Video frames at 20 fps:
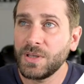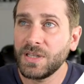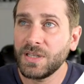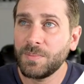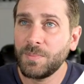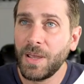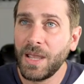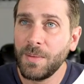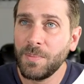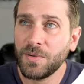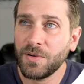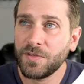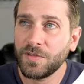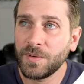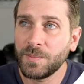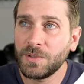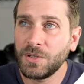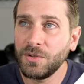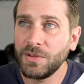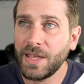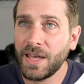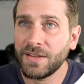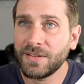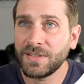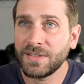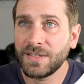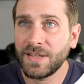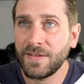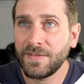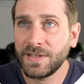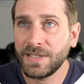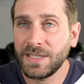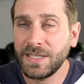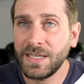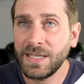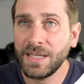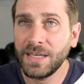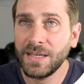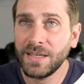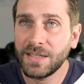in this paper from
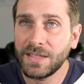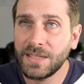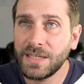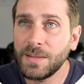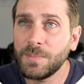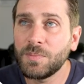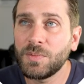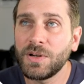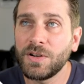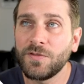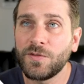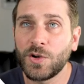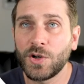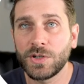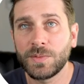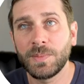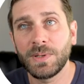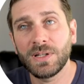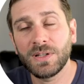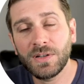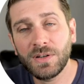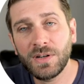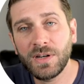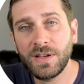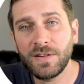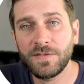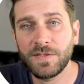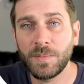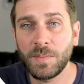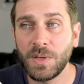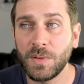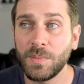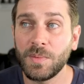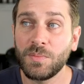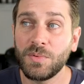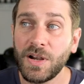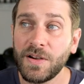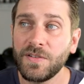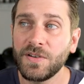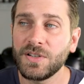2017, Deep Reinforcement Learning from Human
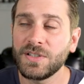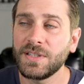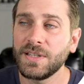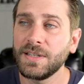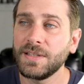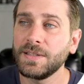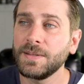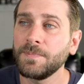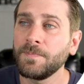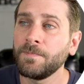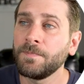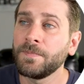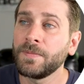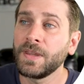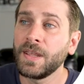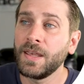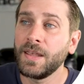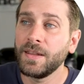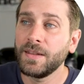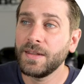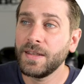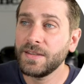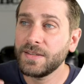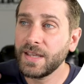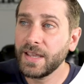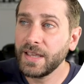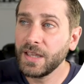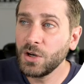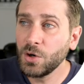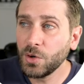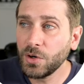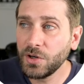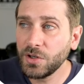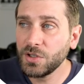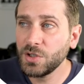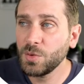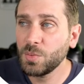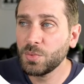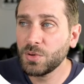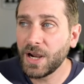Preferences, they say in order
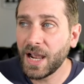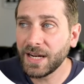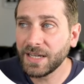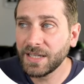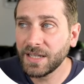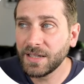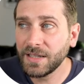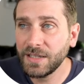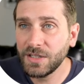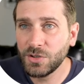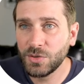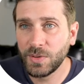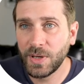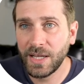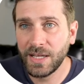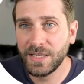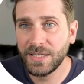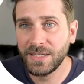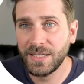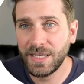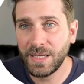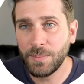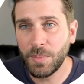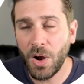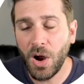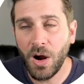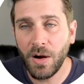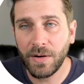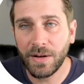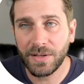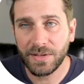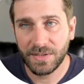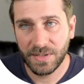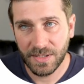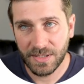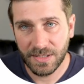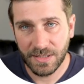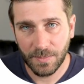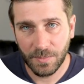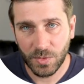to practically train deep RL
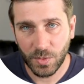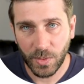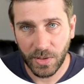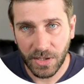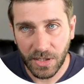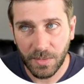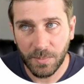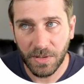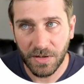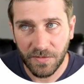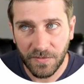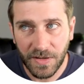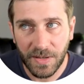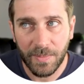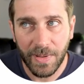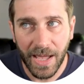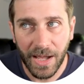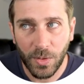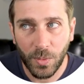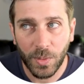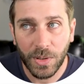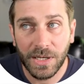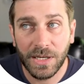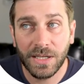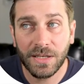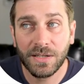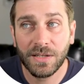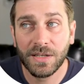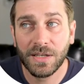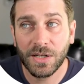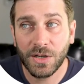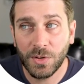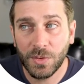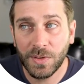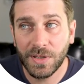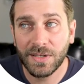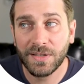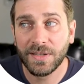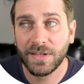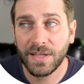systems with human feedback, we need to
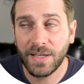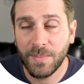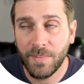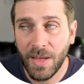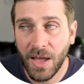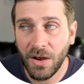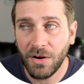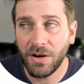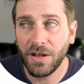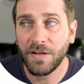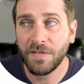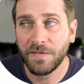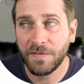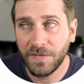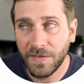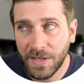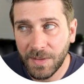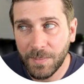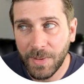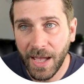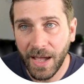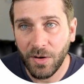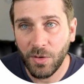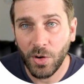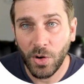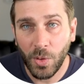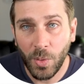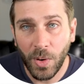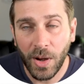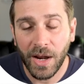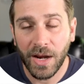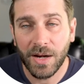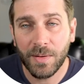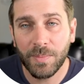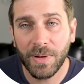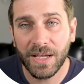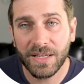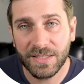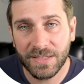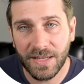decrease the amount of feedback required
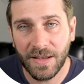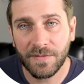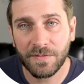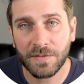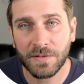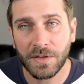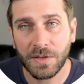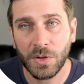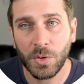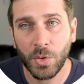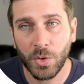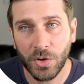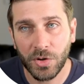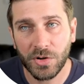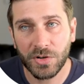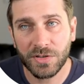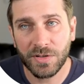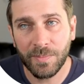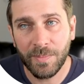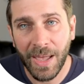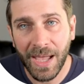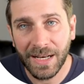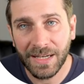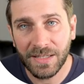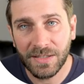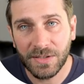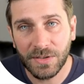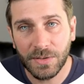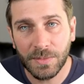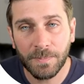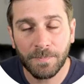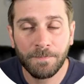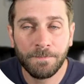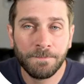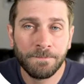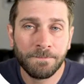by several orders of magnitude.